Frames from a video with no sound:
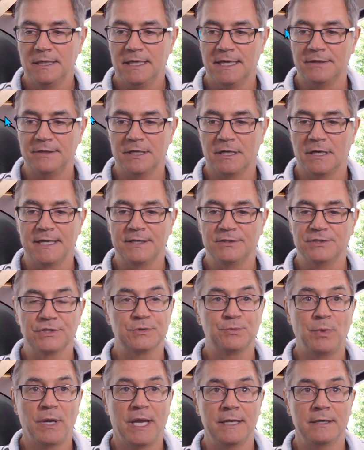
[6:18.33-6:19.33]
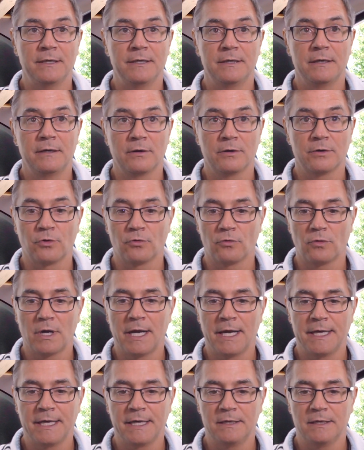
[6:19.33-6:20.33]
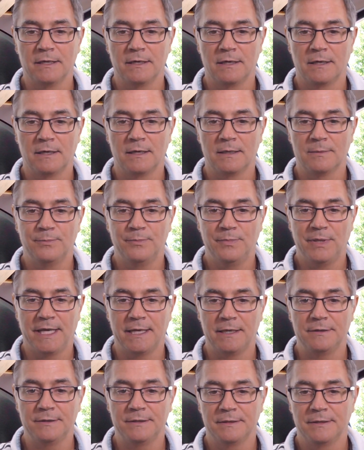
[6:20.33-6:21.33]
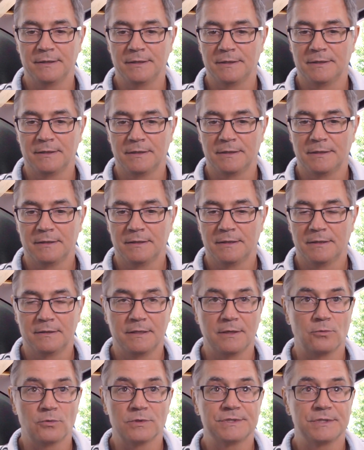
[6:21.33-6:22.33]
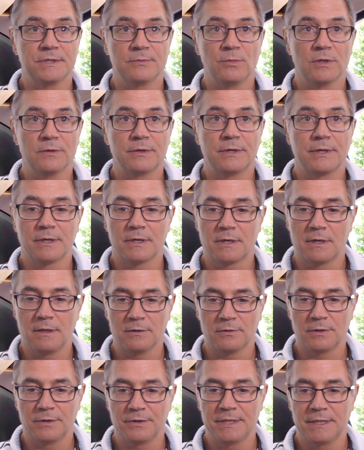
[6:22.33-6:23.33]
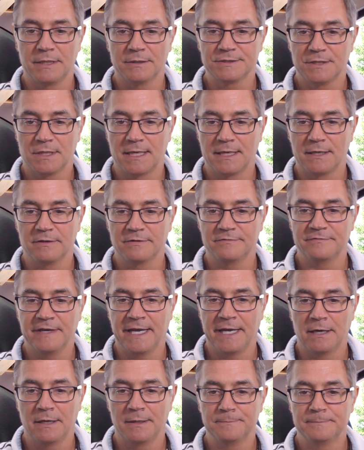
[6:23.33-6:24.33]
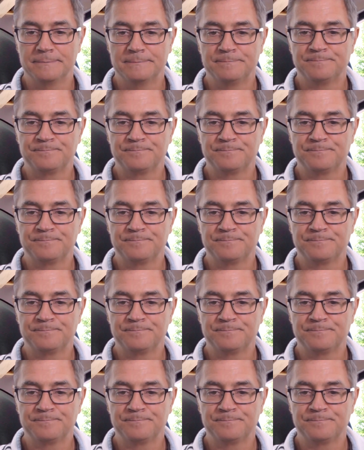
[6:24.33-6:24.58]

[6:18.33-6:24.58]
And then I just painted it a gray paint that was similar to the color of the inside of the van.